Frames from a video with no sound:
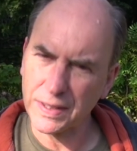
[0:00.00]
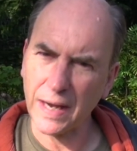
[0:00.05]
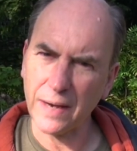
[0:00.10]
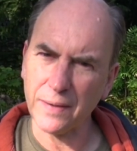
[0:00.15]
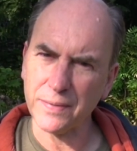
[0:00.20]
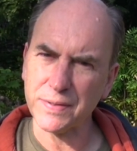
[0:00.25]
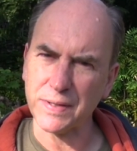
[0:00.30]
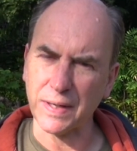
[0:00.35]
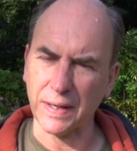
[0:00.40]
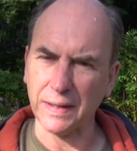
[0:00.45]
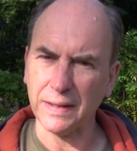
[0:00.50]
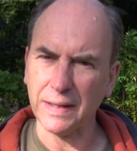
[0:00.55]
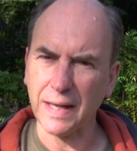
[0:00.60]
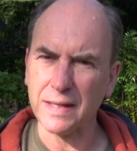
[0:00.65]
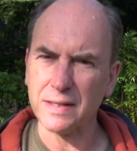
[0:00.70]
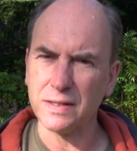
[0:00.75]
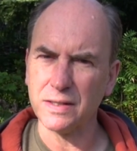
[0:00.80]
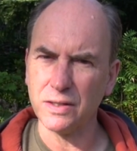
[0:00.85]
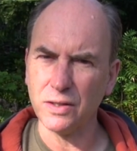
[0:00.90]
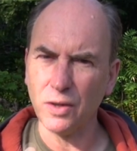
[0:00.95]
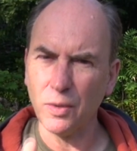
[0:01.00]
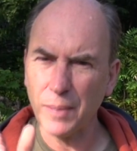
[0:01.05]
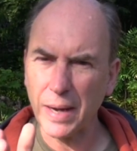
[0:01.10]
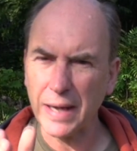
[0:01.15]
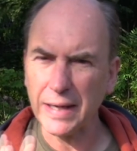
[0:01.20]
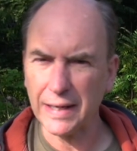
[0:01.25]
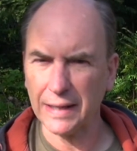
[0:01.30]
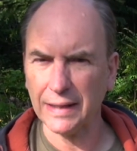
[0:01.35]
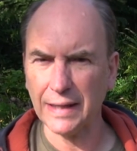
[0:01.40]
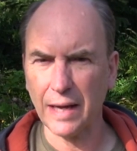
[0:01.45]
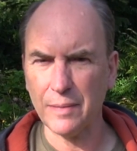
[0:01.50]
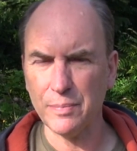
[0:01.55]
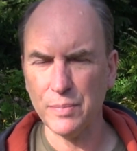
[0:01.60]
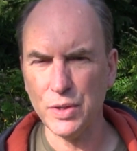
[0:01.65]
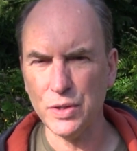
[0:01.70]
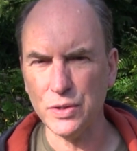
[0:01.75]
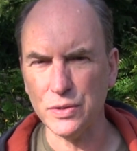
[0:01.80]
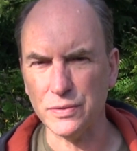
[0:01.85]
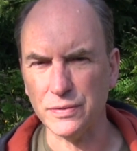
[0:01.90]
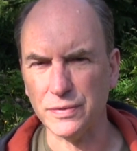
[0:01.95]
dowsing; that's, you're making that
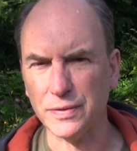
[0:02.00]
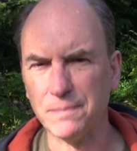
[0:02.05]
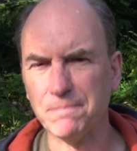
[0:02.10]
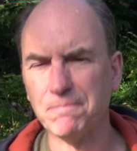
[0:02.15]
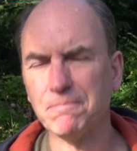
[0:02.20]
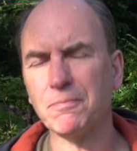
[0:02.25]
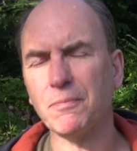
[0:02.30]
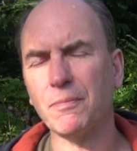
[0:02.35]
move.